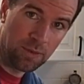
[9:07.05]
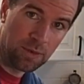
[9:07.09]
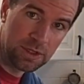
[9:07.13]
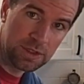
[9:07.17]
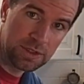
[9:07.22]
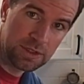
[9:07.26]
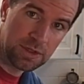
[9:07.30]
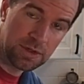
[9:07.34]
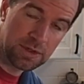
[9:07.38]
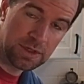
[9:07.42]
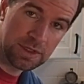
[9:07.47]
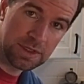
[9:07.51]

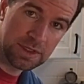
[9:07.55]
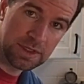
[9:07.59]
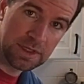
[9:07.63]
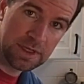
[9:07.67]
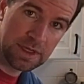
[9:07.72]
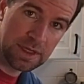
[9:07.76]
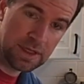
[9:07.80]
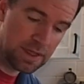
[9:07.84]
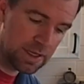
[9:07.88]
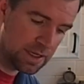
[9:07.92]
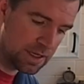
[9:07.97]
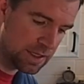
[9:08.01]
Once you can
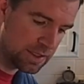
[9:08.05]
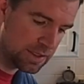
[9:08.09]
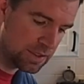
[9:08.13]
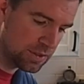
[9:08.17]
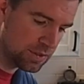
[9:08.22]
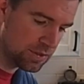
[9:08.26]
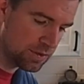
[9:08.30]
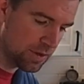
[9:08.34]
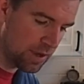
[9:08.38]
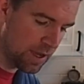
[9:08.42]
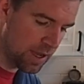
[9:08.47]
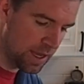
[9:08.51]
see that it's
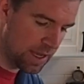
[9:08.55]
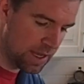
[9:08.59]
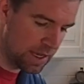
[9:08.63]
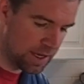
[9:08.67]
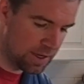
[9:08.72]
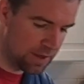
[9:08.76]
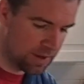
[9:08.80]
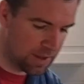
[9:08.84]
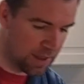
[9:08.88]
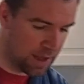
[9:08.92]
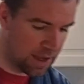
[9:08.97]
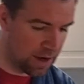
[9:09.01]
dry
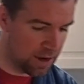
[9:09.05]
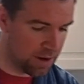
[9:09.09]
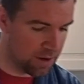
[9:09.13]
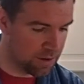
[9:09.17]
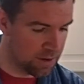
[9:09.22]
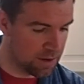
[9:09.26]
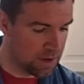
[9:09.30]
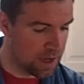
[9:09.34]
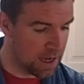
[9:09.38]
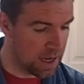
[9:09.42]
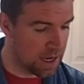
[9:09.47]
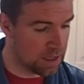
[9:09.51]
in there,